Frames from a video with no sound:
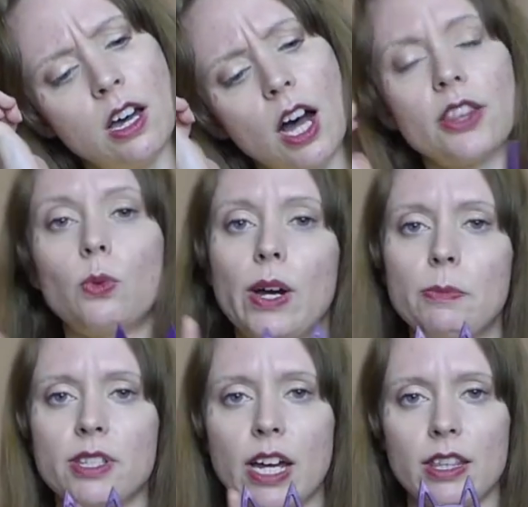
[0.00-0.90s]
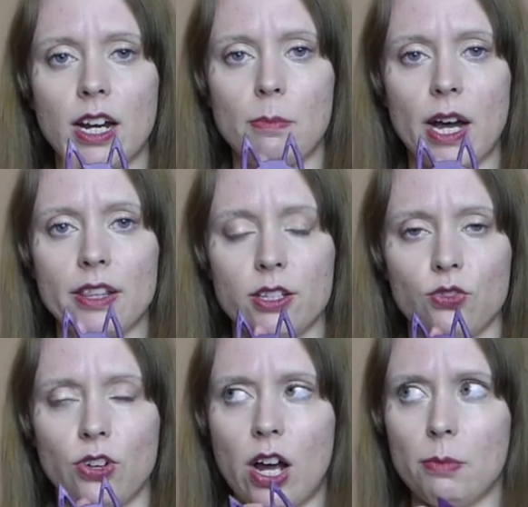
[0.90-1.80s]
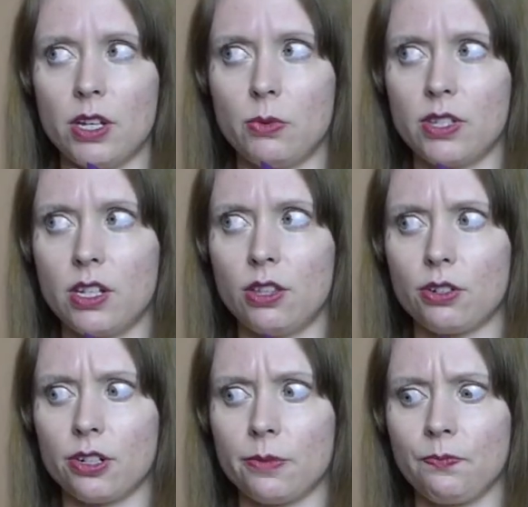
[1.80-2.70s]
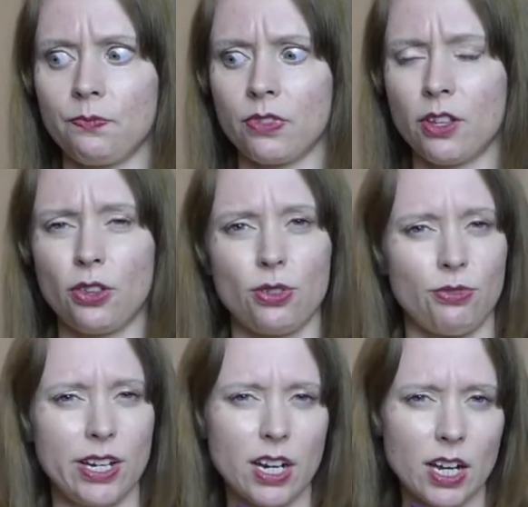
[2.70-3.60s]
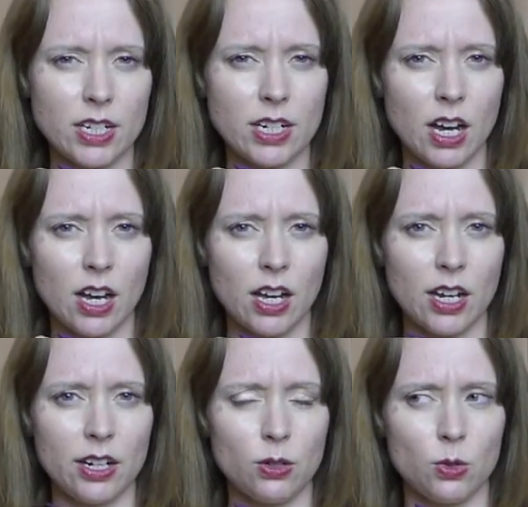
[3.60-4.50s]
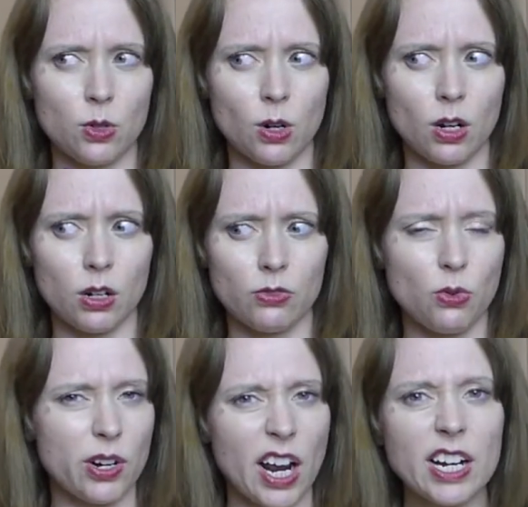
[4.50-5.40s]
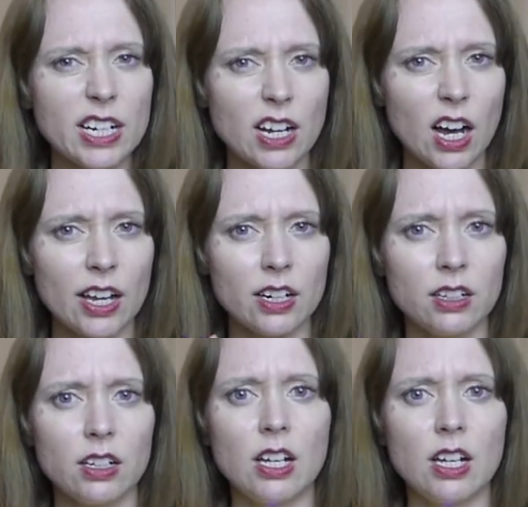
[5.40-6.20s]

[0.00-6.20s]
on the website that I bought this from, it was either $3.99 or $4.99.